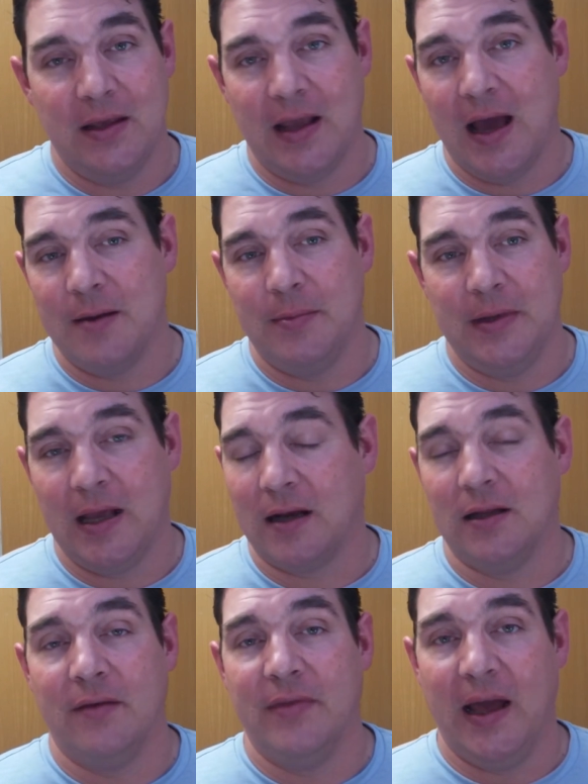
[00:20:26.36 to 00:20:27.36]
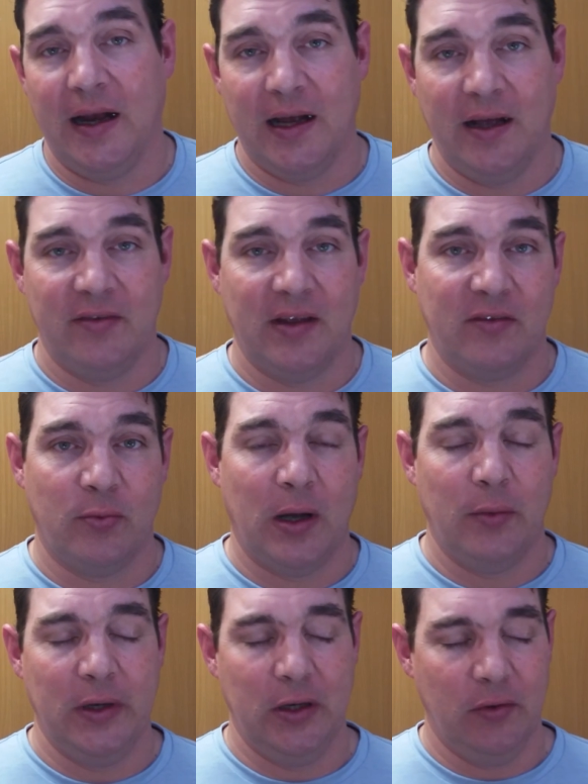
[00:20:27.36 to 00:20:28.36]
You gotta love that, guys. That's
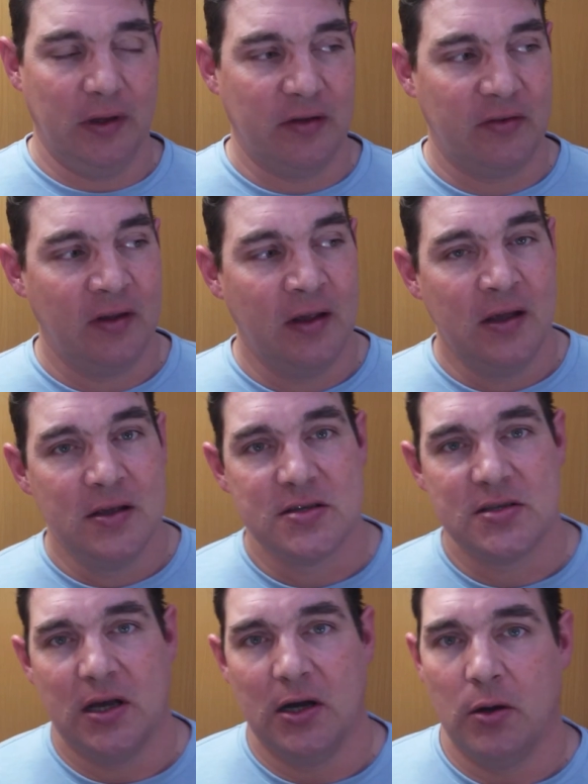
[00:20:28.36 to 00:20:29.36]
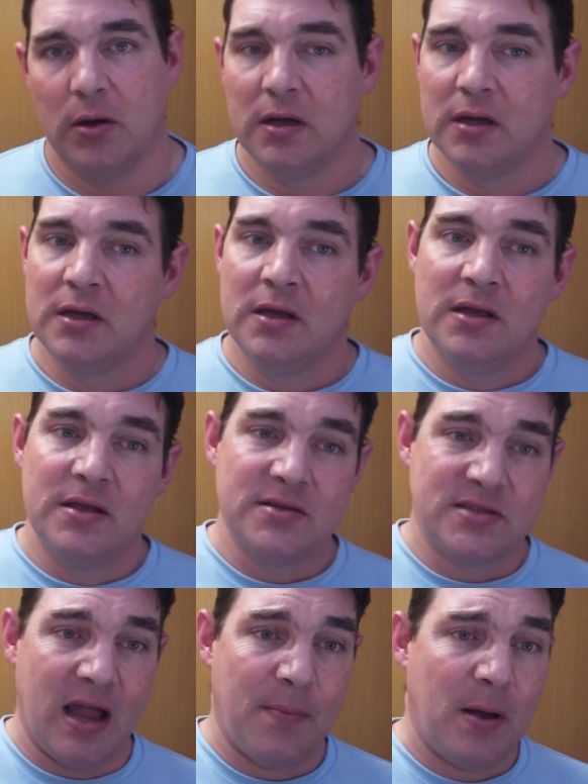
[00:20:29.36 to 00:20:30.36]
why we do this. So
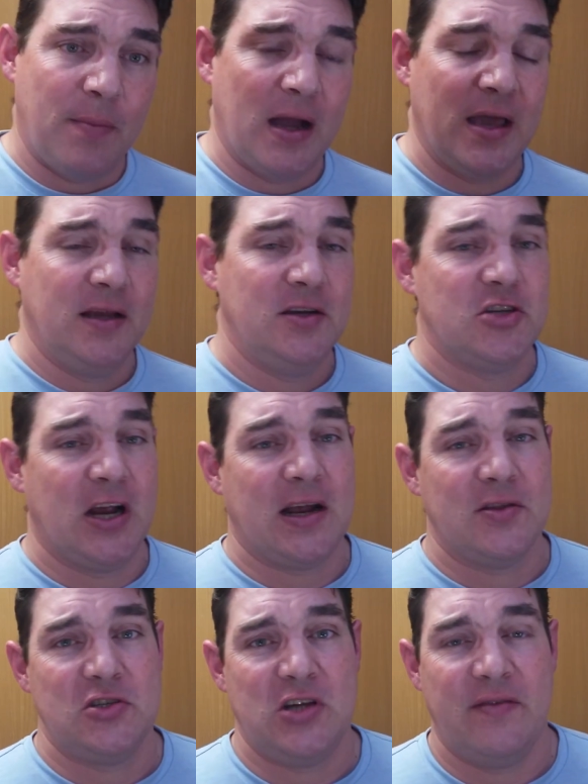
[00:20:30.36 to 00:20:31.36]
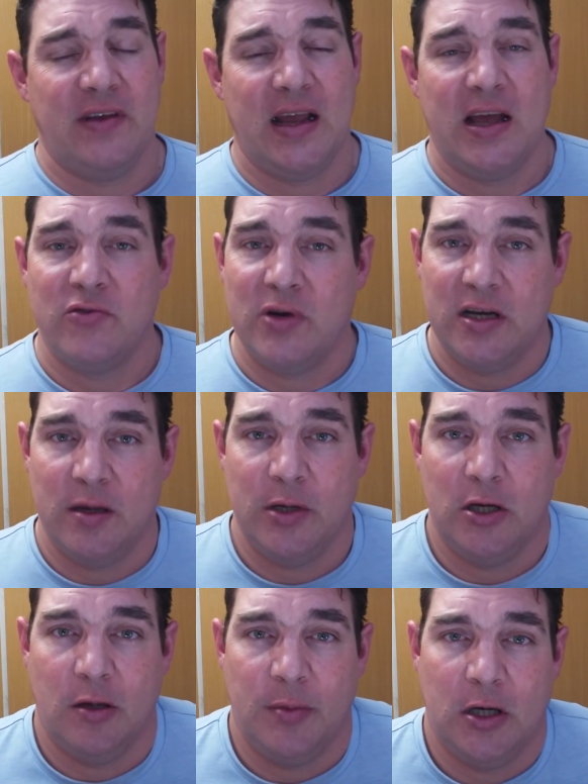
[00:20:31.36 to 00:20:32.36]
stop on by, check out The Shaving Cadre,
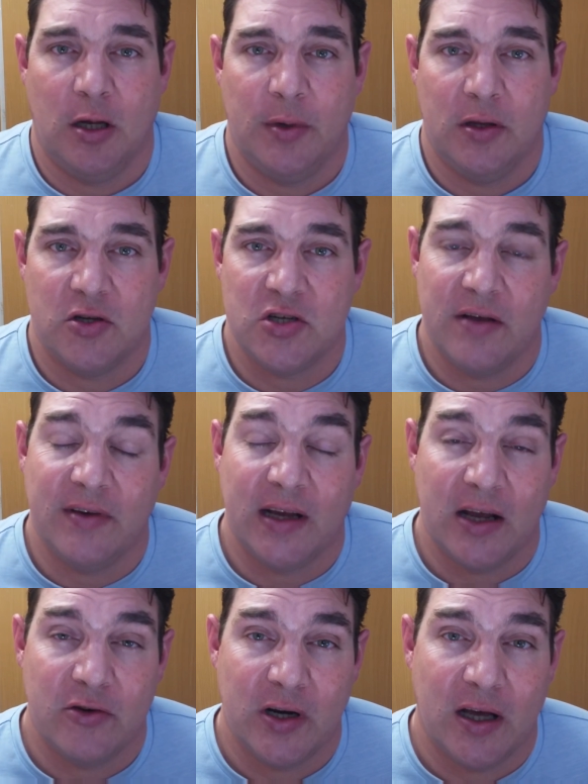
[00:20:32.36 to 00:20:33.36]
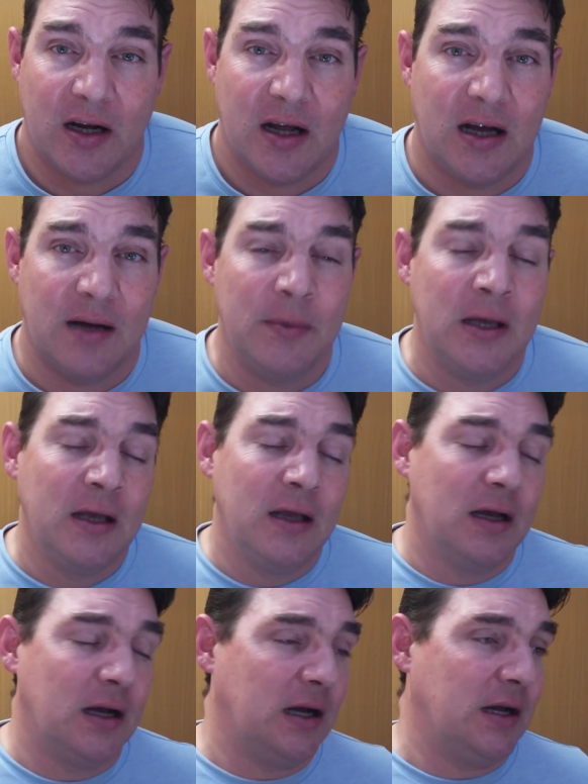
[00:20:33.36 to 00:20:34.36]

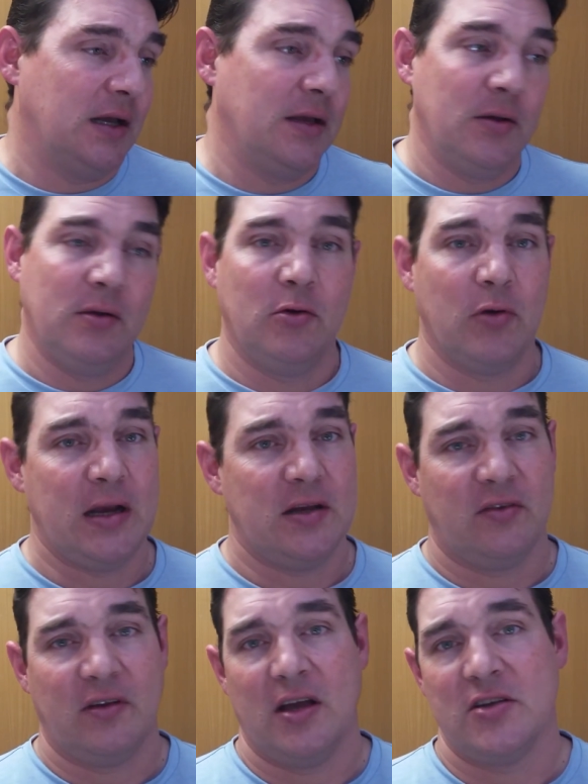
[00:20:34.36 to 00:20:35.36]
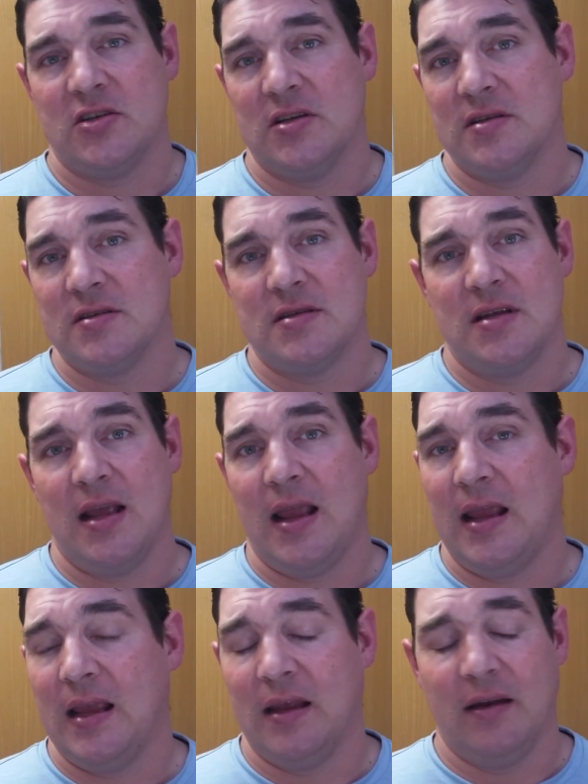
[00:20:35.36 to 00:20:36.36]
www.theshavingcadre.com. Great discussions,
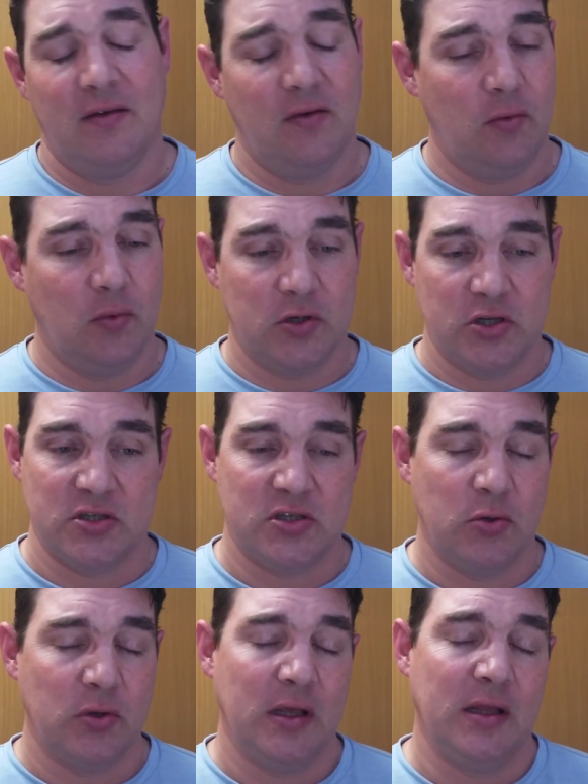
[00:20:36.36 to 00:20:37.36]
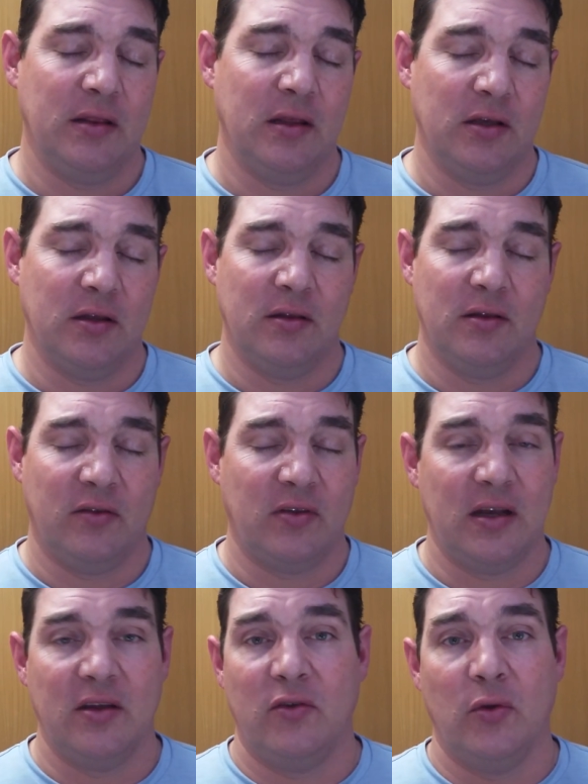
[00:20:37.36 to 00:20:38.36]
and we're just doing it. The
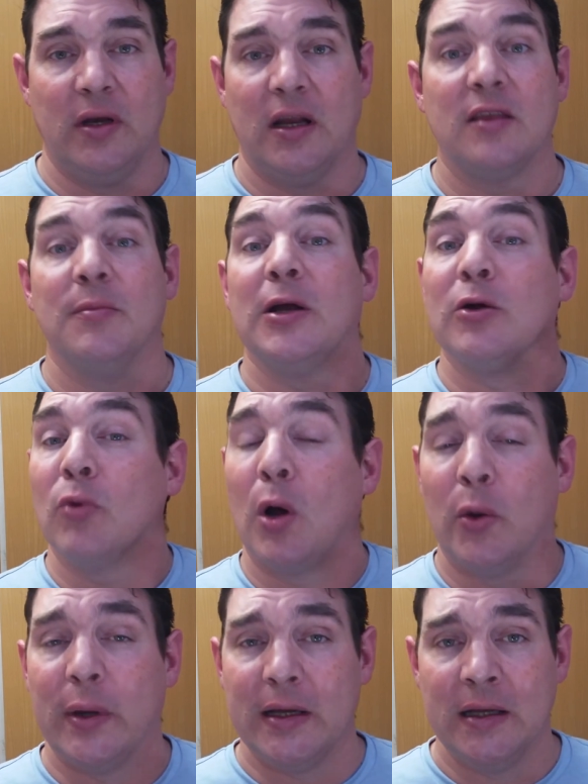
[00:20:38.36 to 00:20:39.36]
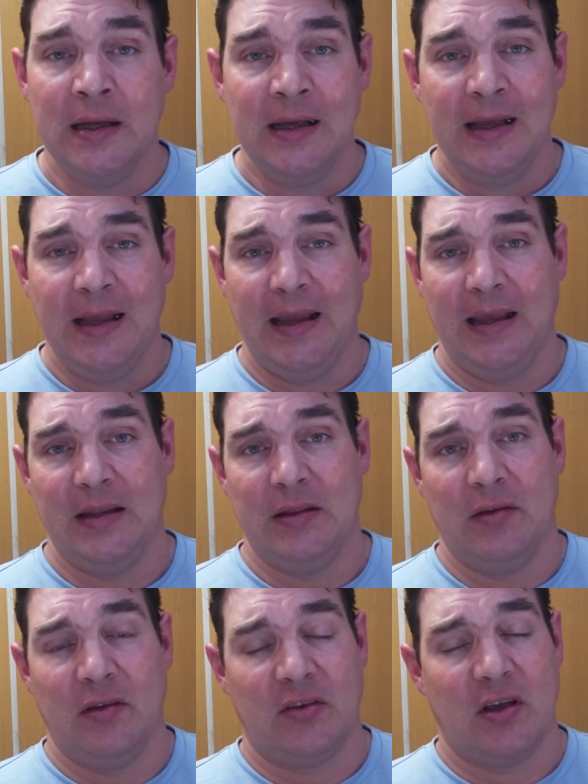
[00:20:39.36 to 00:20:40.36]
site is doing nothing but growing,
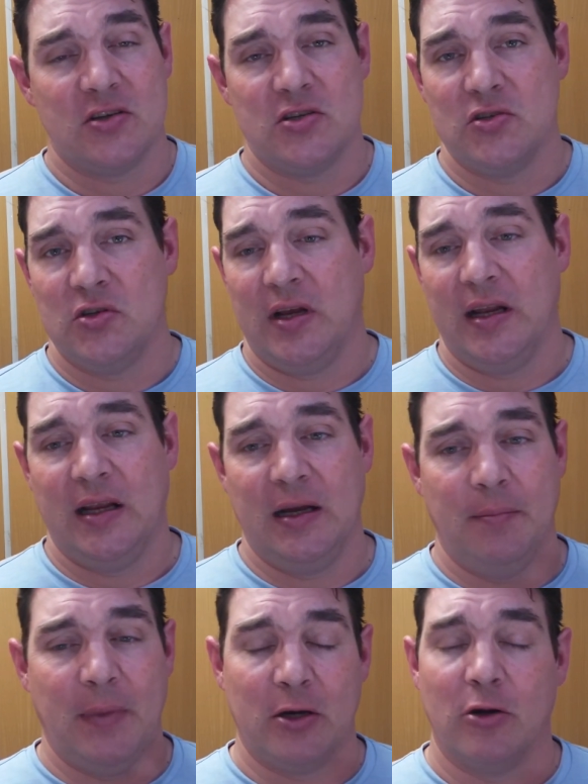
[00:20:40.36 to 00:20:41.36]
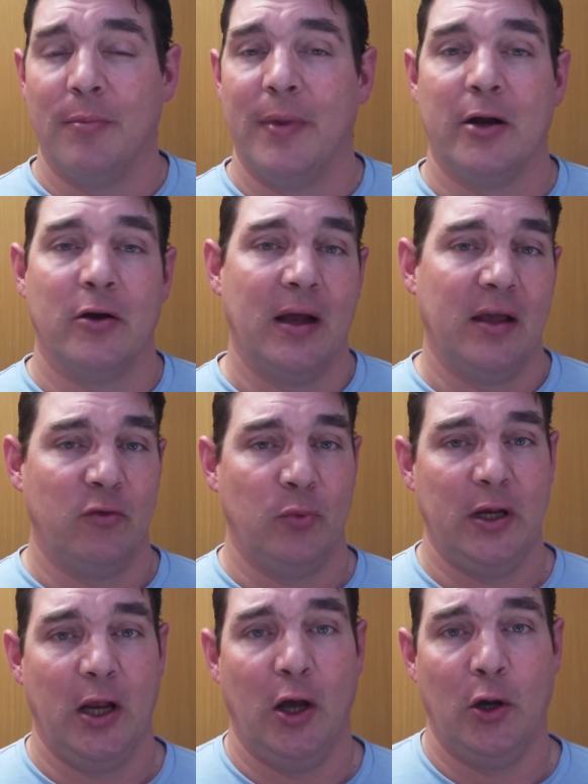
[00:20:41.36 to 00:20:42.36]
and discussions are getting better and better as
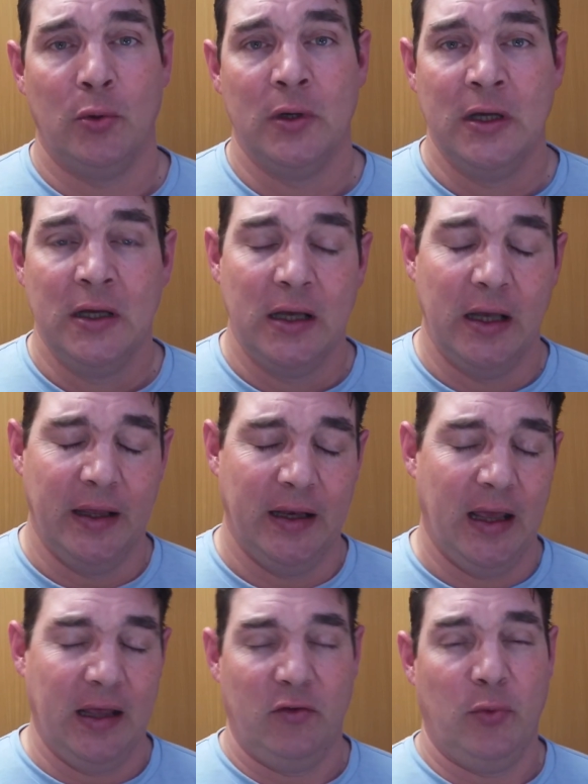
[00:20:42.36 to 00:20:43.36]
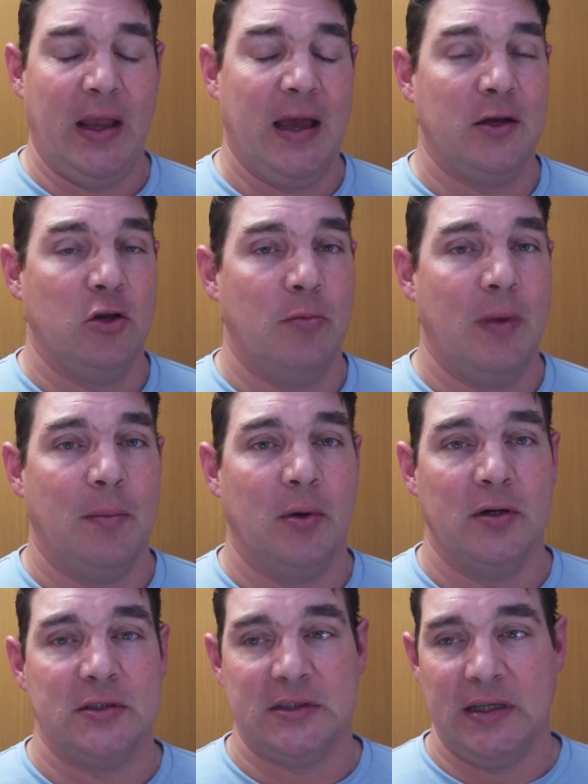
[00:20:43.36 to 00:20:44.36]
we go, and as we add new
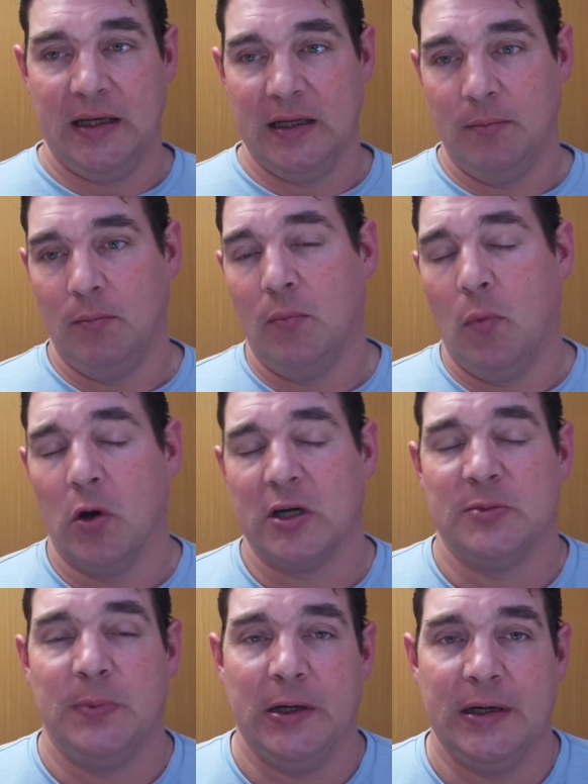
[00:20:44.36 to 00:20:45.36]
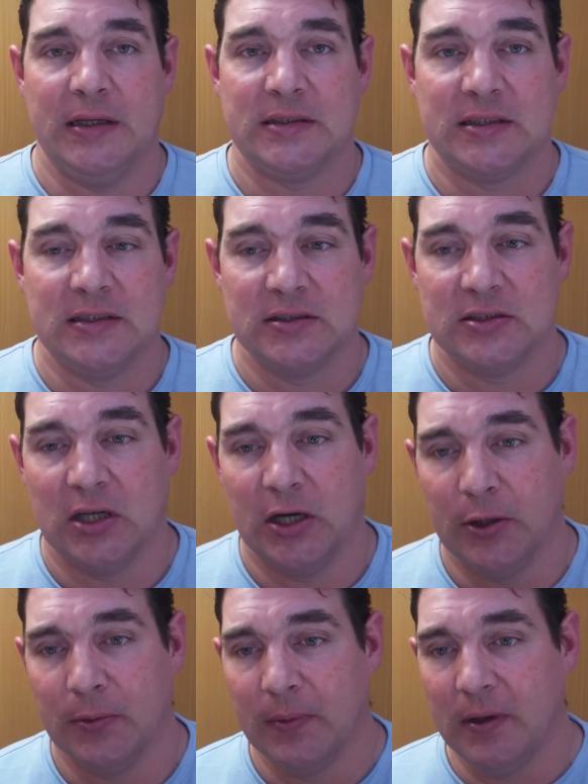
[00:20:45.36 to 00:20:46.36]
members and more experience.
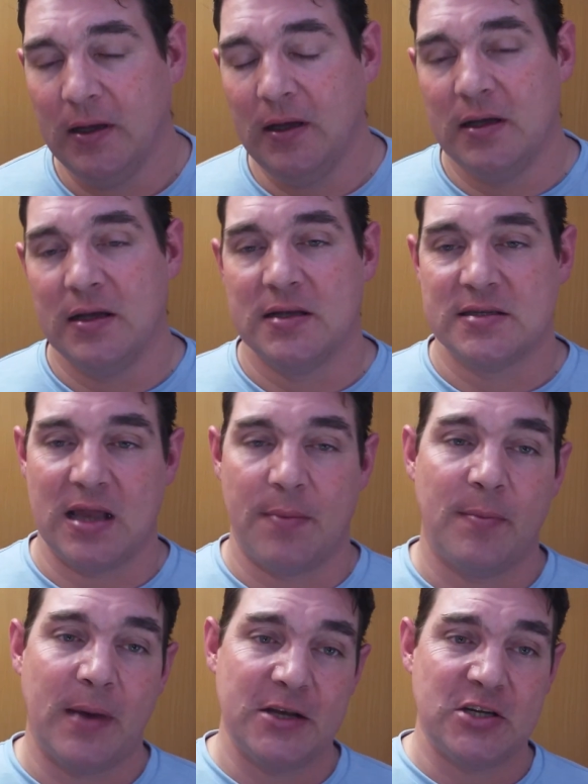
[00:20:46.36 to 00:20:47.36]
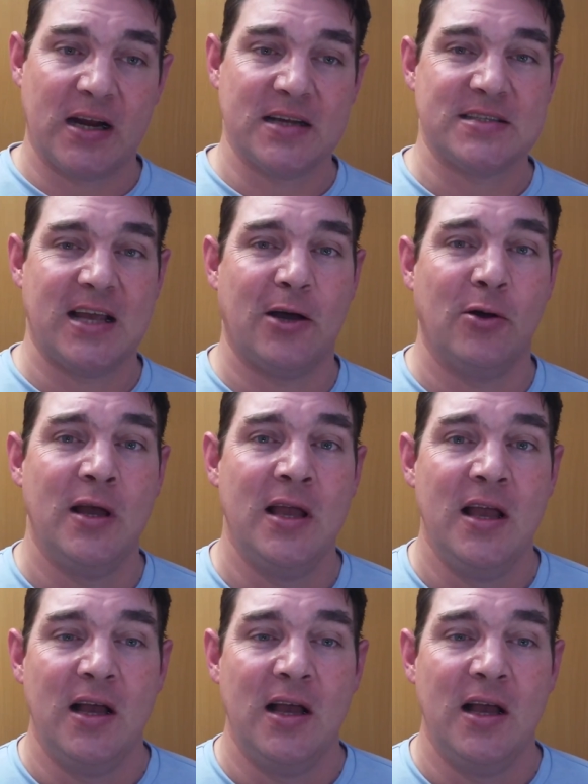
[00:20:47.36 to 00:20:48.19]
So stop on by, check us out.